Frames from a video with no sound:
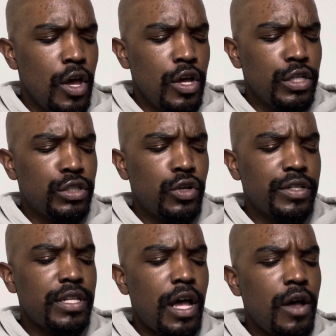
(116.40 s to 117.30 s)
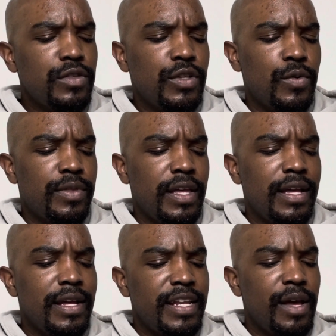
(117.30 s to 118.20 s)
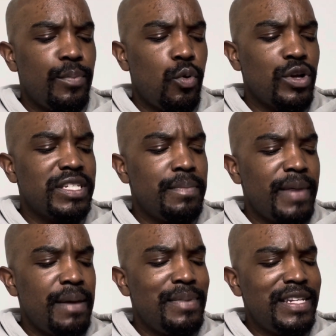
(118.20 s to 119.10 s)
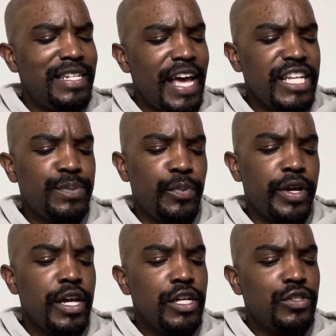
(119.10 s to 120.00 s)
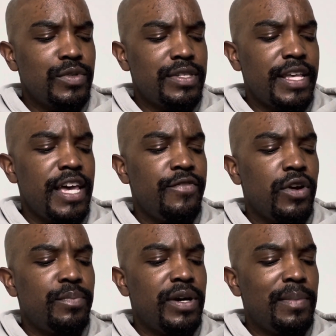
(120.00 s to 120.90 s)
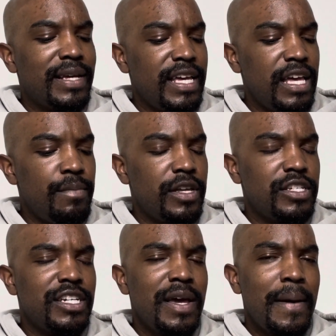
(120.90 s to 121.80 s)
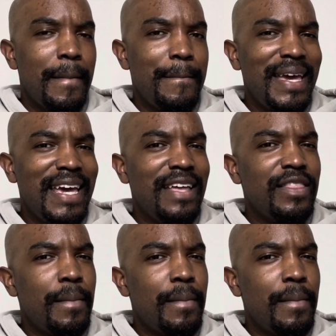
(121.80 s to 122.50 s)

Sources also think that Porsha may be desperate to save her public image, being the